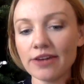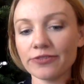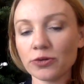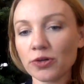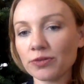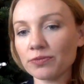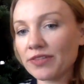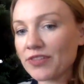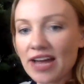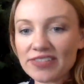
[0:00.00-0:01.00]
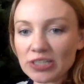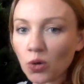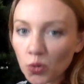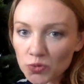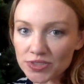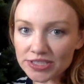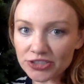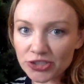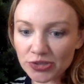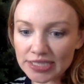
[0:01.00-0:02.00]
for if you have any holes in your
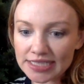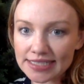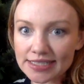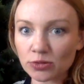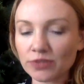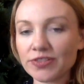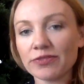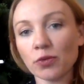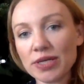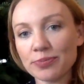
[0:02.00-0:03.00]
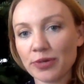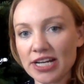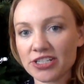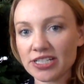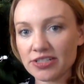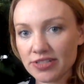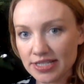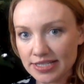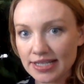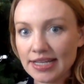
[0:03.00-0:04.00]
trees or if you have a weak branch that you
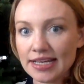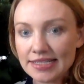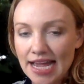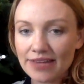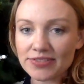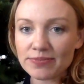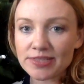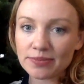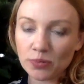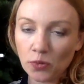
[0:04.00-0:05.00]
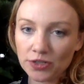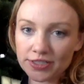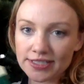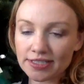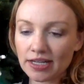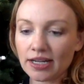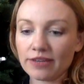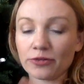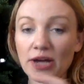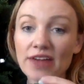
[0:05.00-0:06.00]
need to have some support
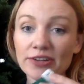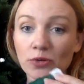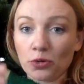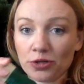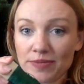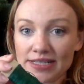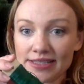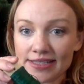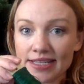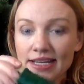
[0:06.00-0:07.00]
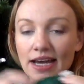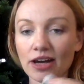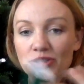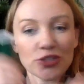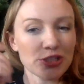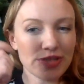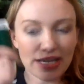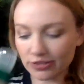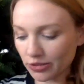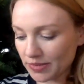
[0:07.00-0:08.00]
for heavier ornaments. I'll show you
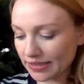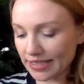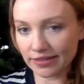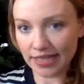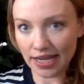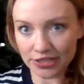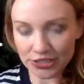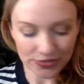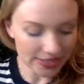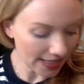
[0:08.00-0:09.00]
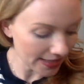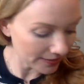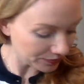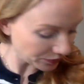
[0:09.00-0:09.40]
that a little bit later on how to use that.